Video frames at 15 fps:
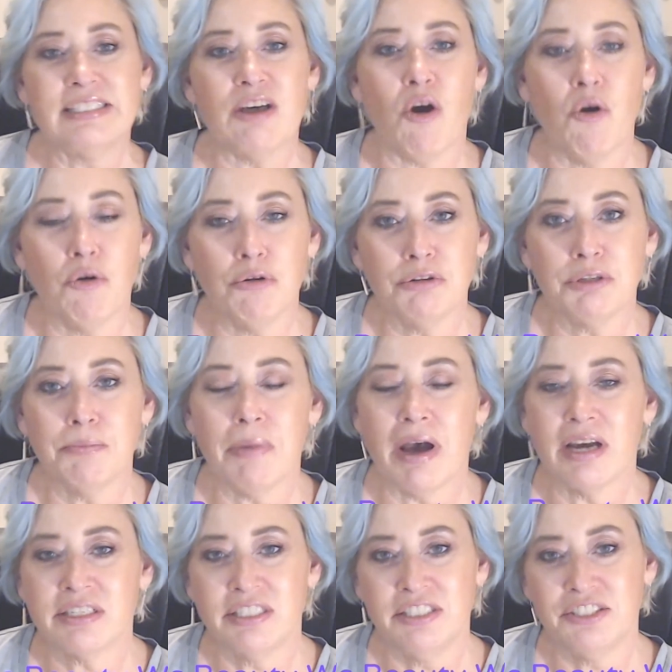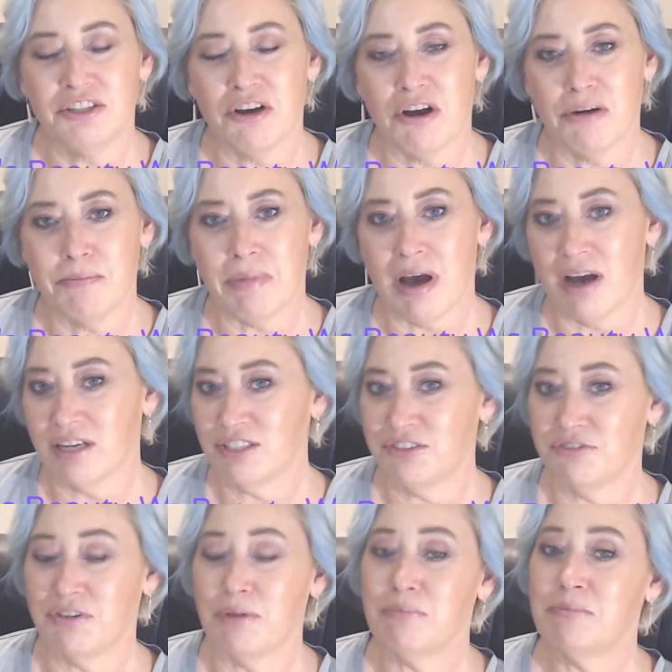old BoxyCharm box
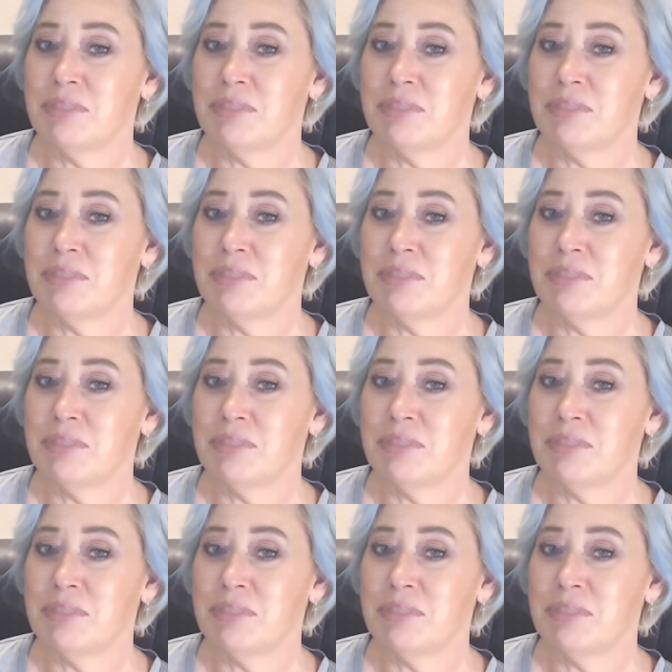from